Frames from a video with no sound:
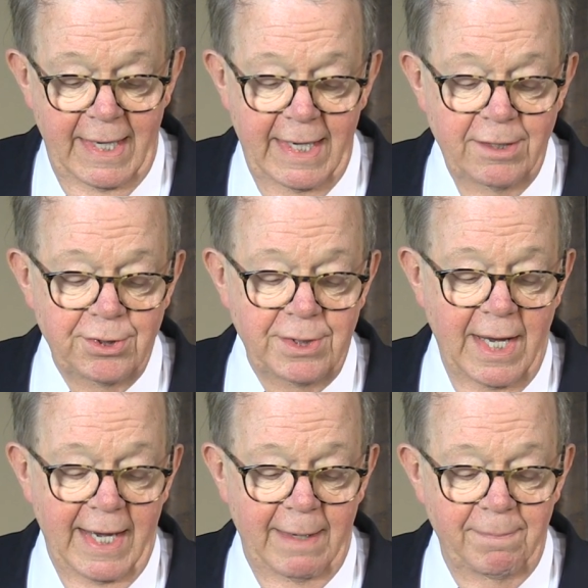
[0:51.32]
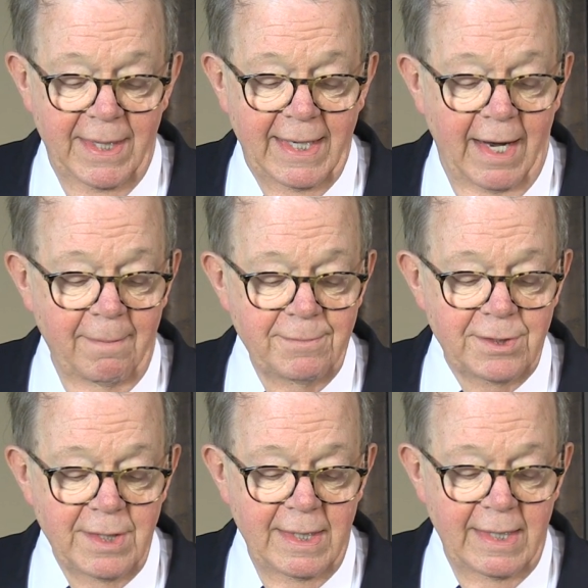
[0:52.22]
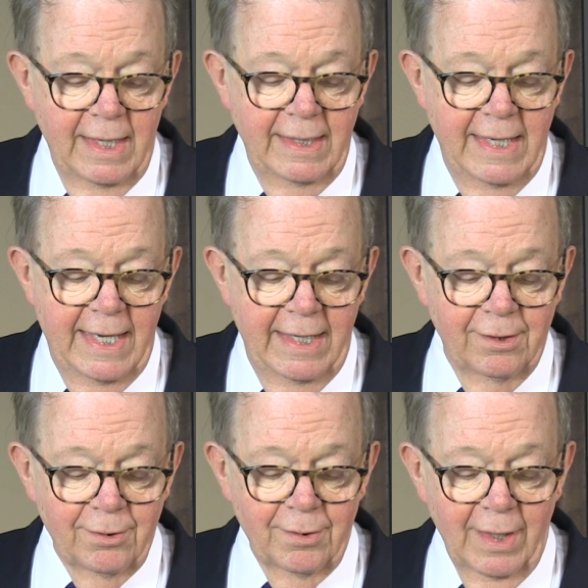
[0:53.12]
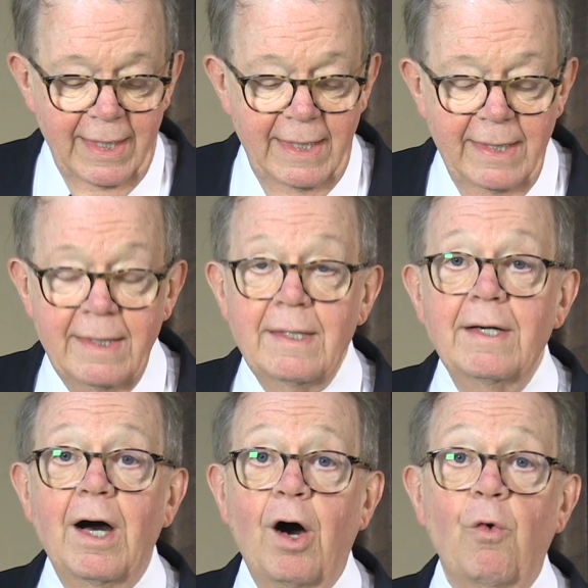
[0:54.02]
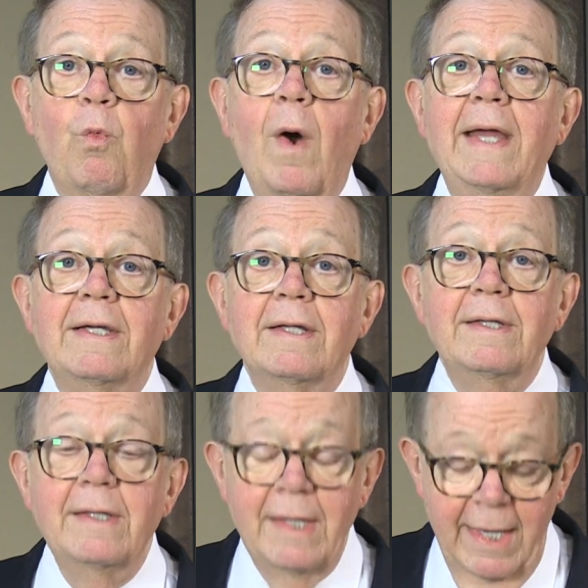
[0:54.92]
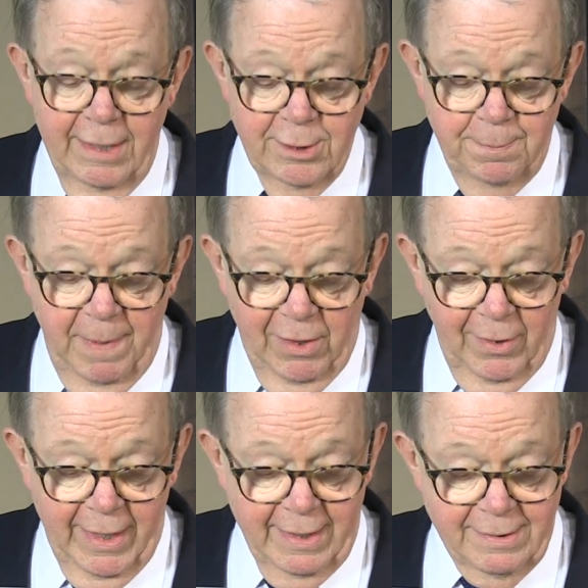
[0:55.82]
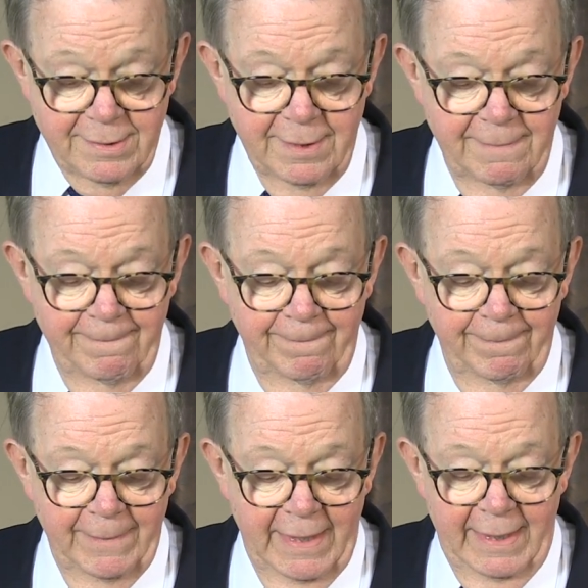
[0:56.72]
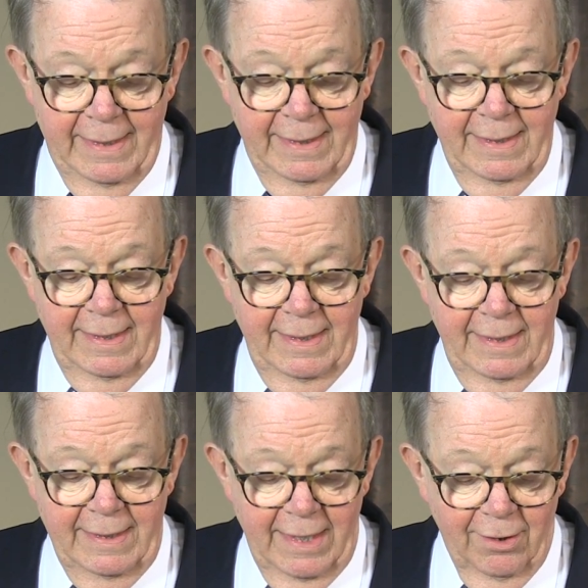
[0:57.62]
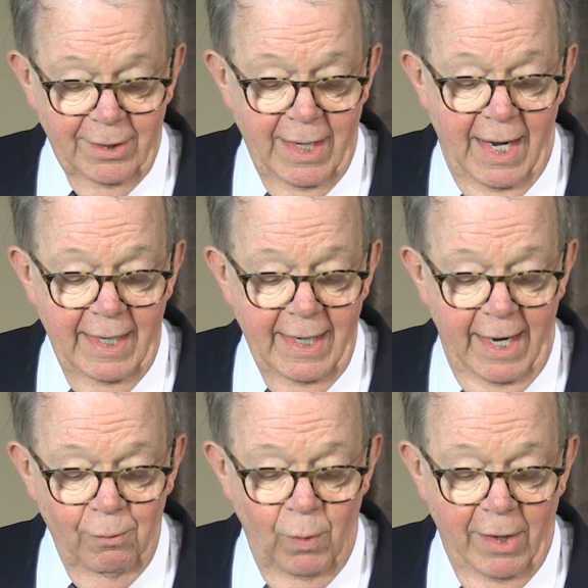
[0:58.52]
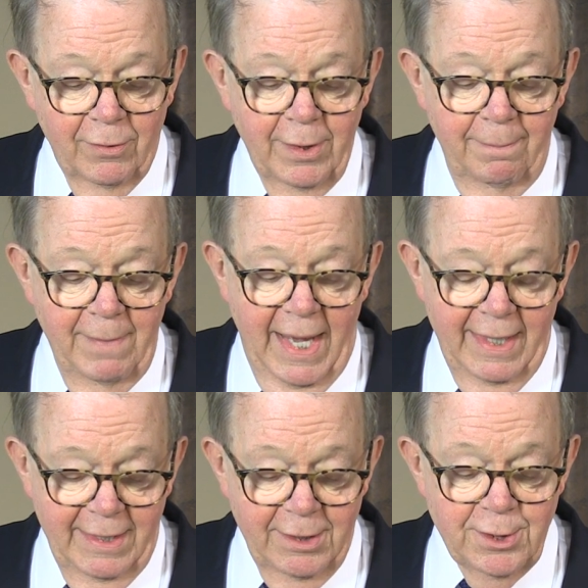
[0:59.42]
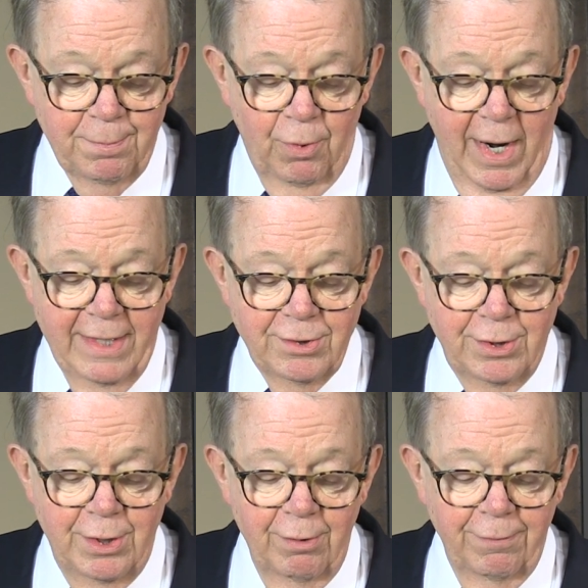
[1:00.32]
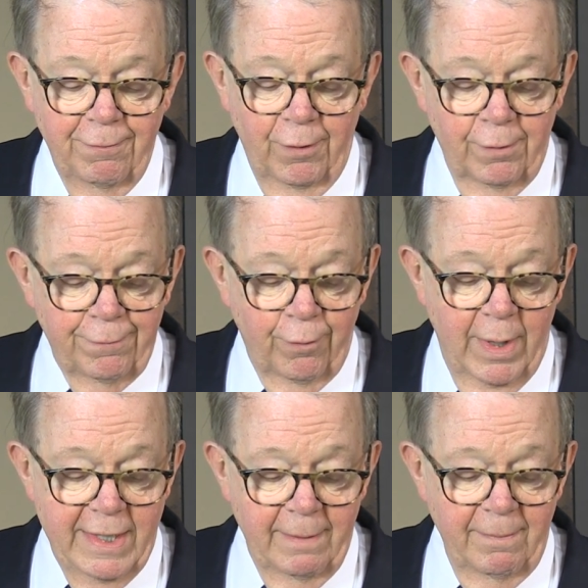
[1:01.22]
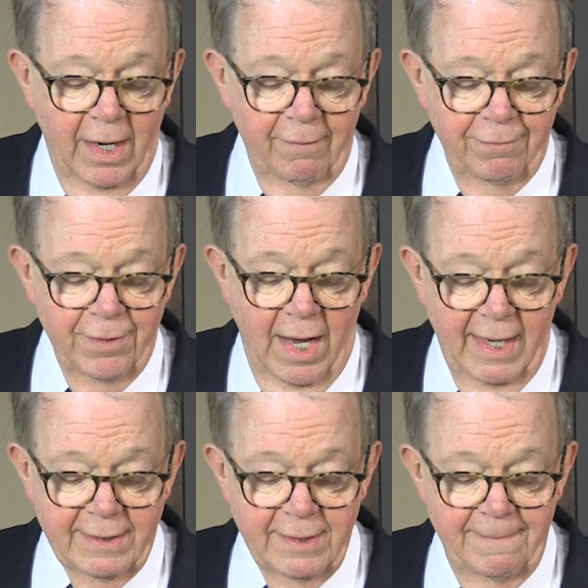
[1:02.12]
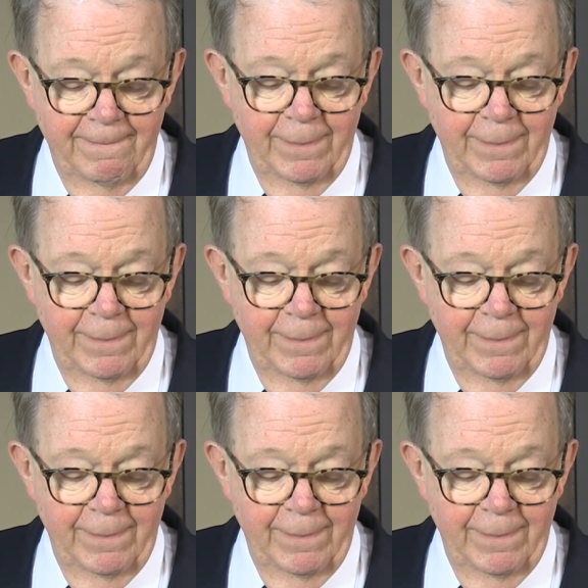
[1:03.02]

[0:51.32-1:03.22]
Each day becomes an eagerly awaited experience. Dear God, I welcome and express youthful freedom of thought,